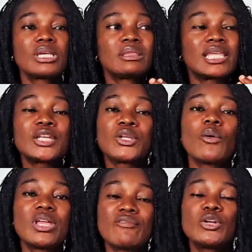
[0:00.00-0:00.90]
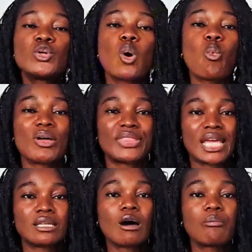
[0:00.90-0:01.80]
They don't even know what
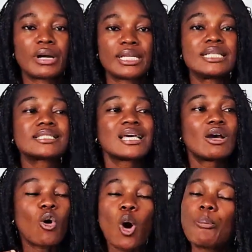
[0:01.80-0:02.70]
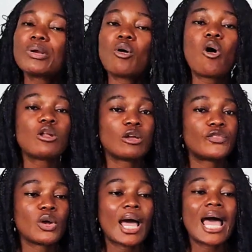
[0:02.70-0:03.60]
that number is. Open all of
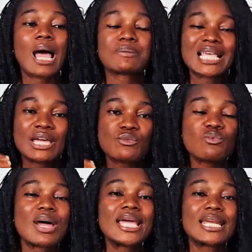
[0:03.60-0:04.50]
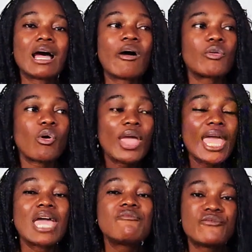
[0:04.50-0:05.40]
your apps and write out
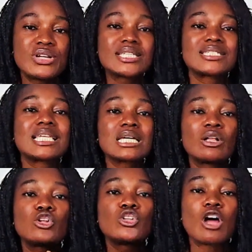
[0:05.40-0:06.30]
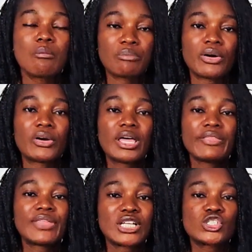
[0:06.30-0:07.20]
every single number
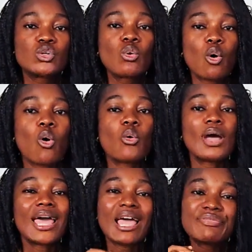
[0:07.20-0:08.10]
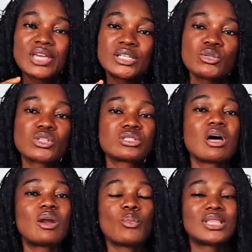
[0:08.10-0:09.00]
that you owe. And then you
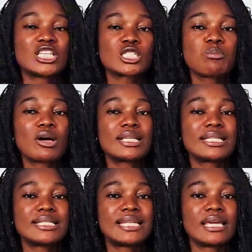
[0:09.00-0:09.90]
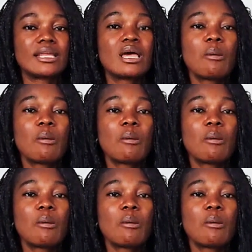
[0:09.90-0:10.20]
start with the smallest debt.